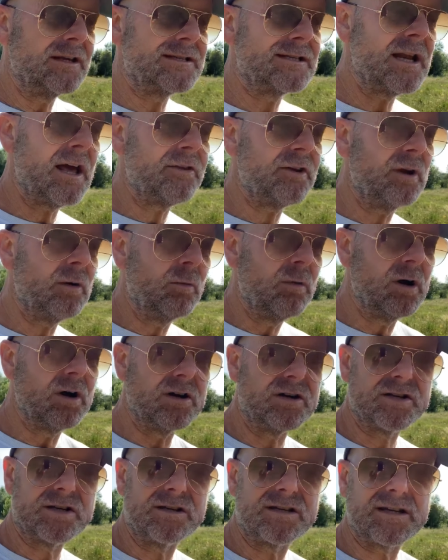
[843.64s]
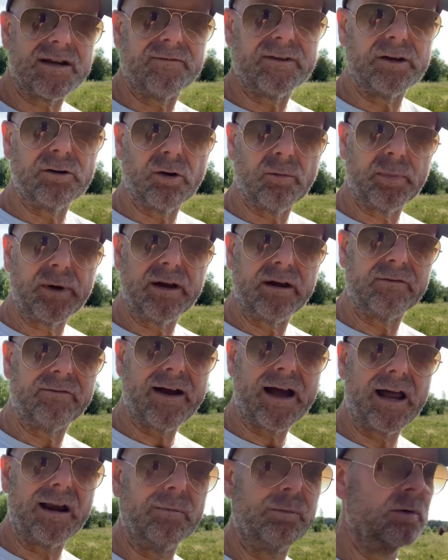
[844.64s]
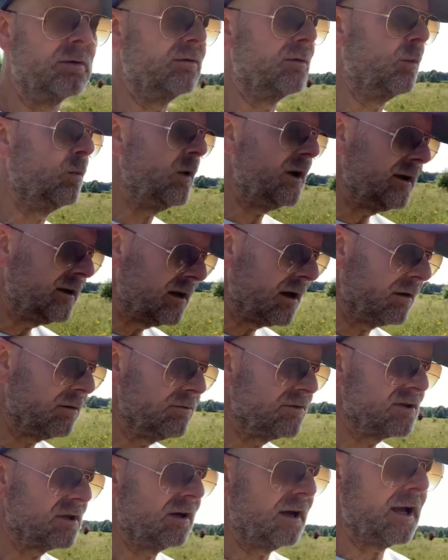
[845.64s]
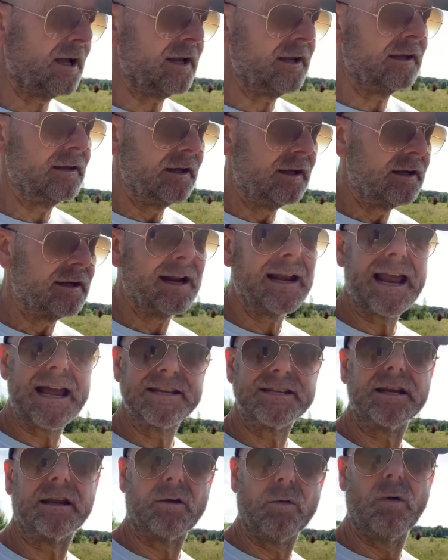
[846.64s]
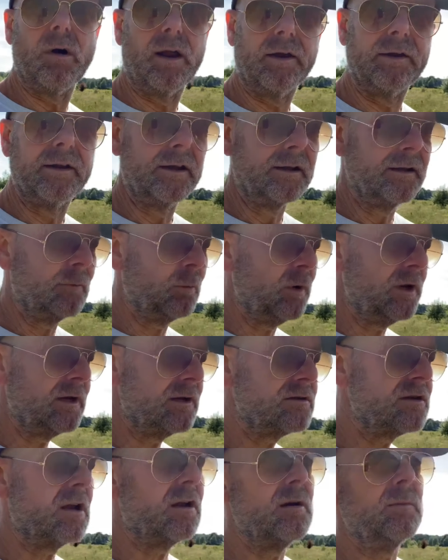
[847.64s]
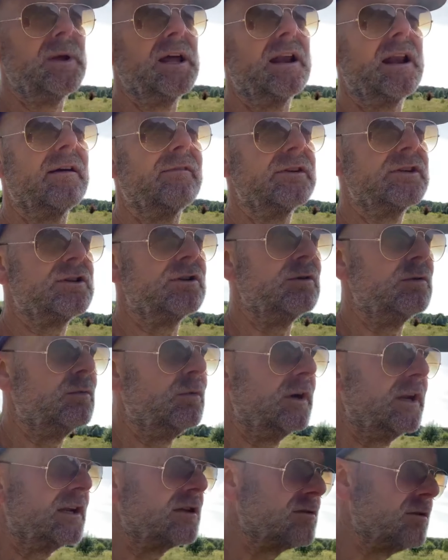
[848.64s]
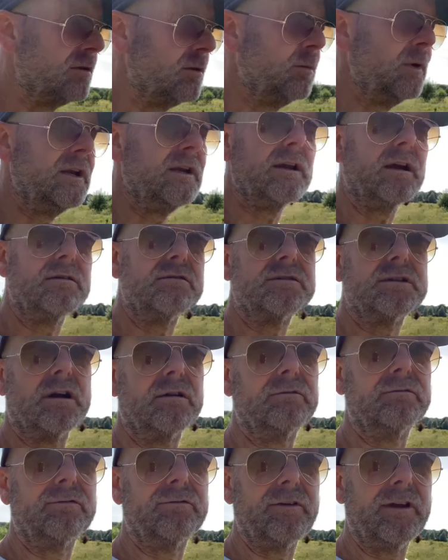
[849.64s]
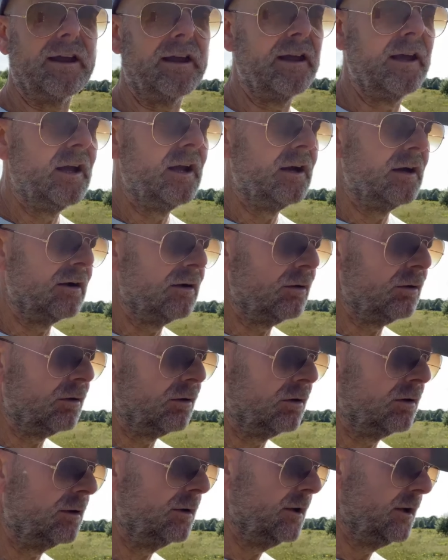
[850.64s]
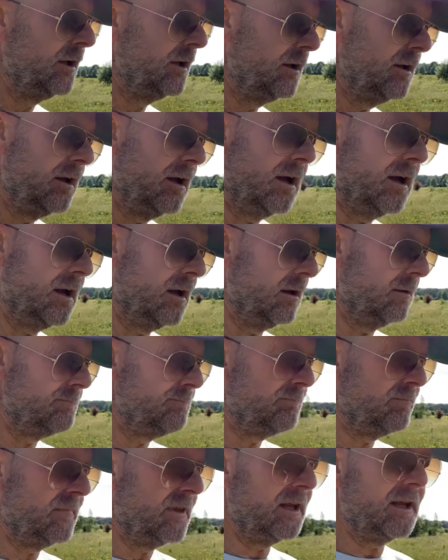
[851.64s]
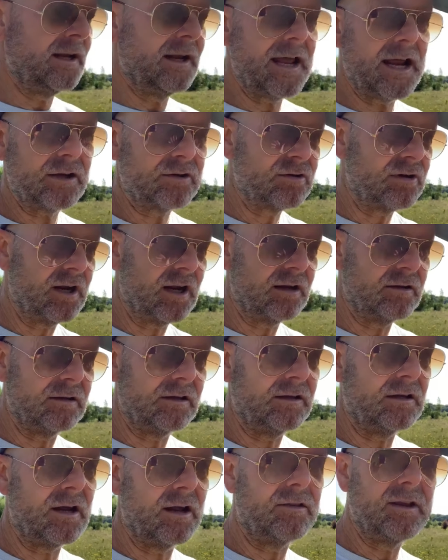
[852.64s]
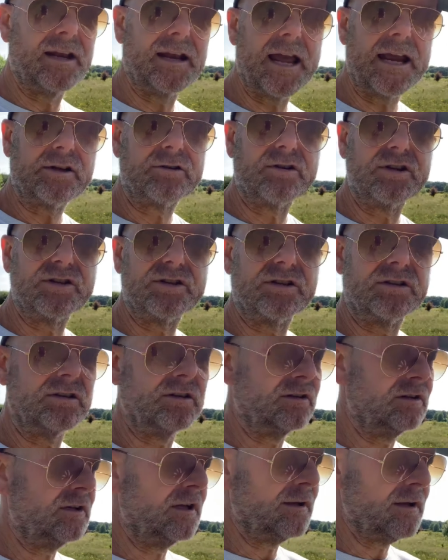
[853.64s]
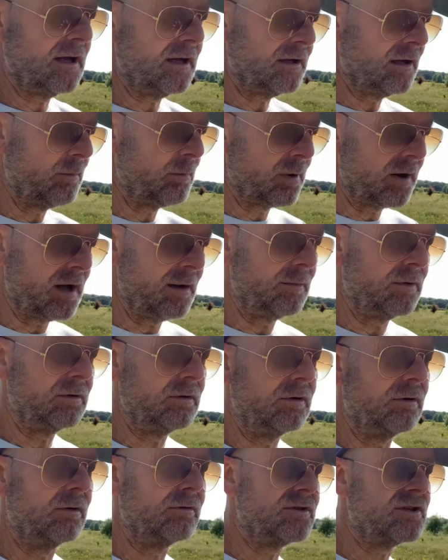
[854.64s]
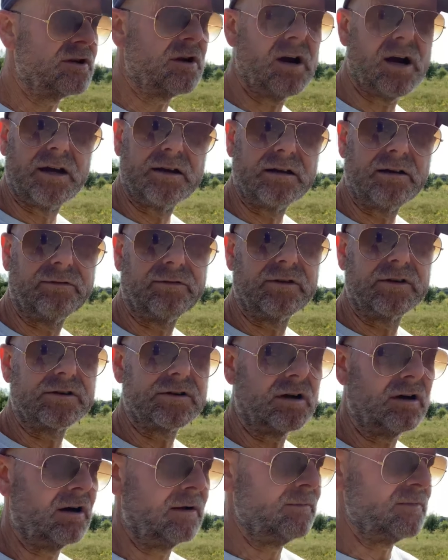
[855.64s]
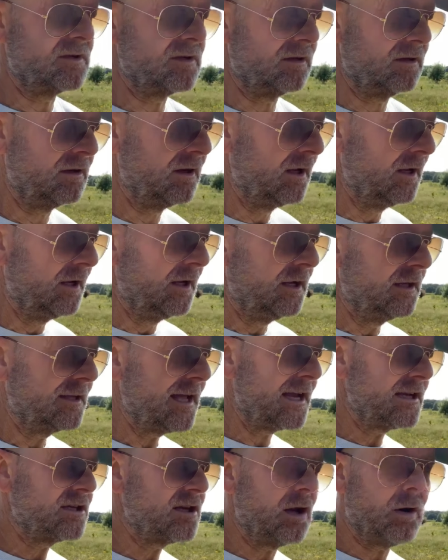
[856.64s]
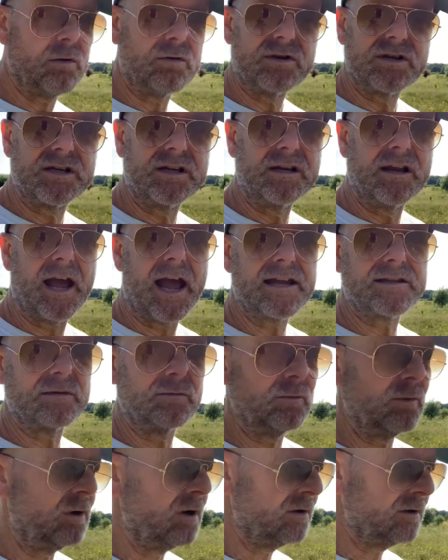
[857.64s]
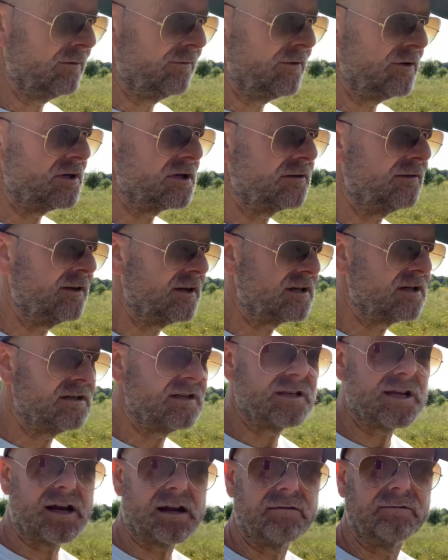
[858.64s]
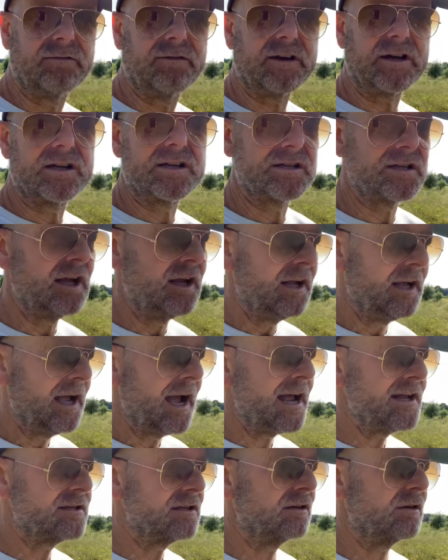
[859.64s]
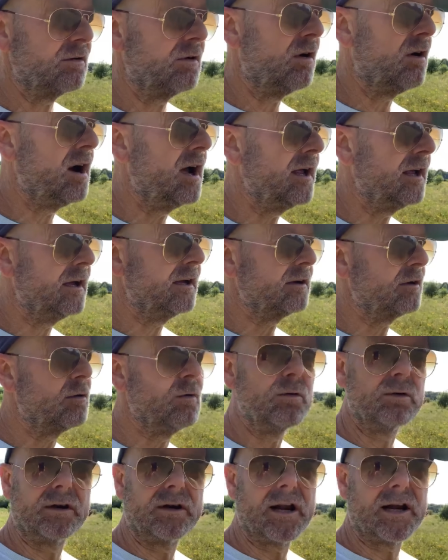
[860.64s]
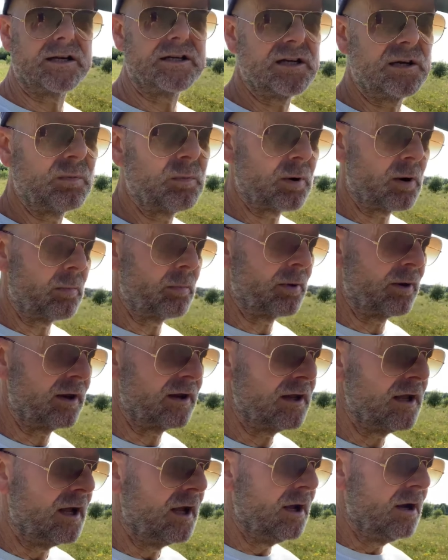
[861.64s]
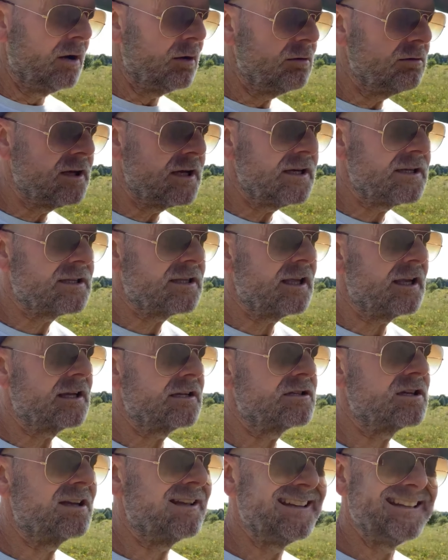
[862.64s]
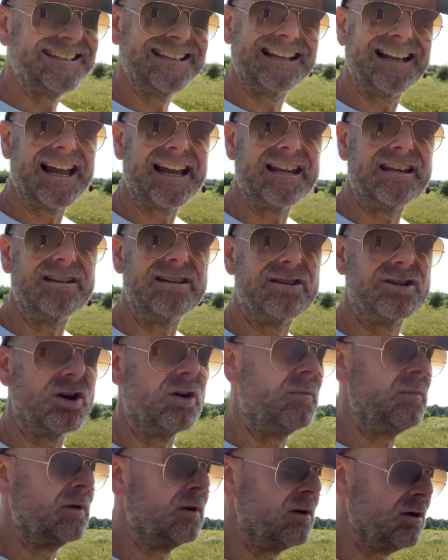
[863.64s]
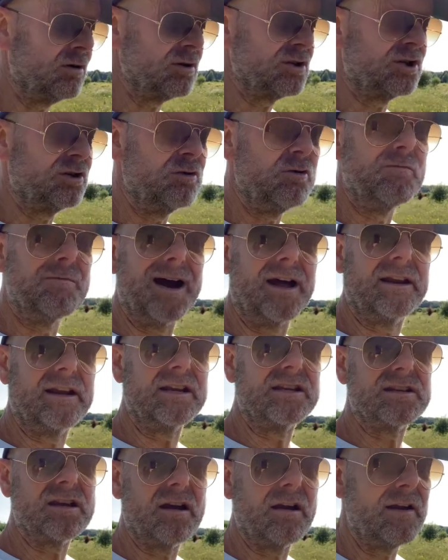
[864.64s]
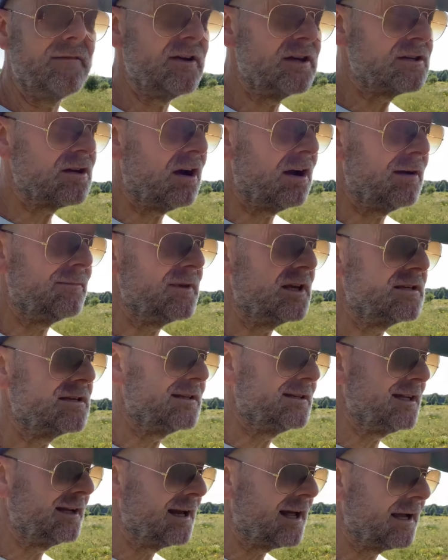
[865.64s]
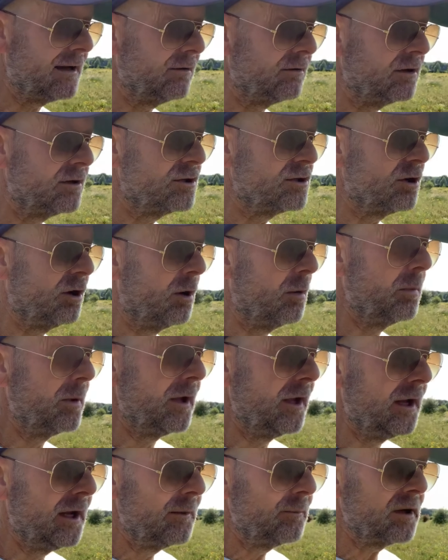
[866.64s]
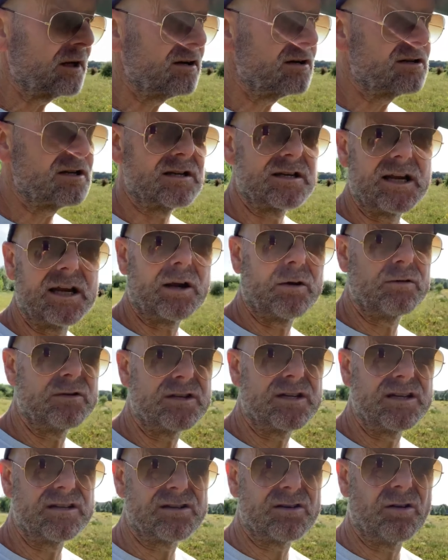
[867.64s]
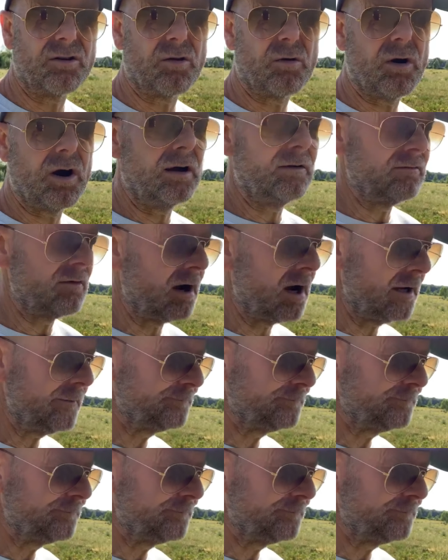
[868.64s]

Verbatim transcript: nothing worse than something not being available. The windows are late, classic one. The windows are going to be another two weeks, or the windows don't fit, or um, the electric, you know, the electrician and the, and the plumber are on site at different times, and that sequencing hasn't worked. The first fix and second fix hasn't quite coordinated properly. All these things are going to delay your job and cost you money. So every time there's a delay on a job because the sequencing is not quite right,